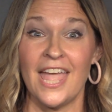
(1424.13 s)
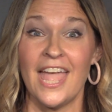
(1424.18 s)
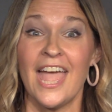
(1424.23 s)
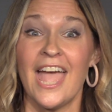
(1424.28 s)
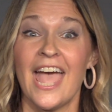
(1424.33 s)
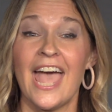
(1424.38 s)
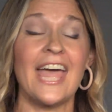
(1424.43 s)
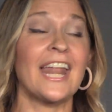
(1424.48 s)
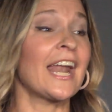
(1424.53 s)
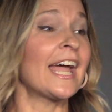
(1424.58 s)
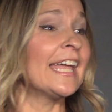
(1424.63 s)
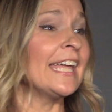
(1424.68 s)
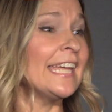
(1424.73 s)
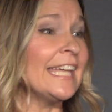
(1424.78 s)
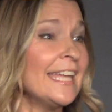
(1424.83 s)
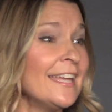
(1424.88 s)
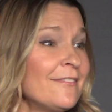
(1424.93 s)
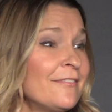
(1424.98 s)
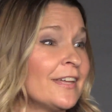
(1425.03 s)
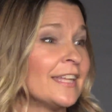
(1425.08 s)
And I
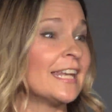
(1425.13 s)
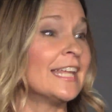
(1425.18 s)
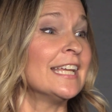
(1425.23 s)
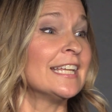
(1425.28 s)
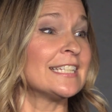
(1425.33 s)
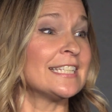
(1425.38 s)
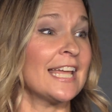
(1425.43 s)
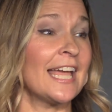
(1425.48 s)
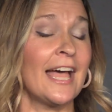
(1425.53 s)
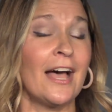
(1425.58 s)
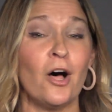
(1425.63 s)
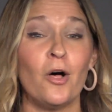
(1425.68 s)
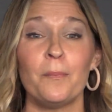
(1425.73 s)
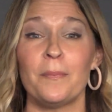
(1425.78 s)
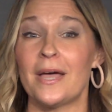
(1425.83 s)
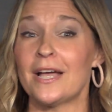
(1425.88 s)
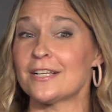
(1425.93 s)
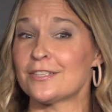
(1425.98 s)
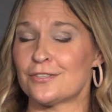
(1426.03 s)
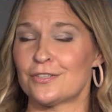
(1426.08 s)
even, to help
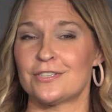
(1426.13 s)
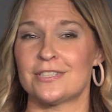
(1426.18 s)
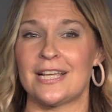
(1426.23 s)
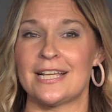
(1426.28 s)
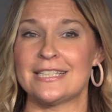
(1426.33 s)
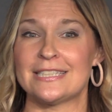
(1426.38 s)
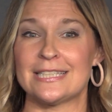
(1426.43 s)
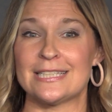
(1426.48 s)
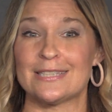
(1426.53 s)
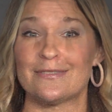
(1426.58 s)
exercise this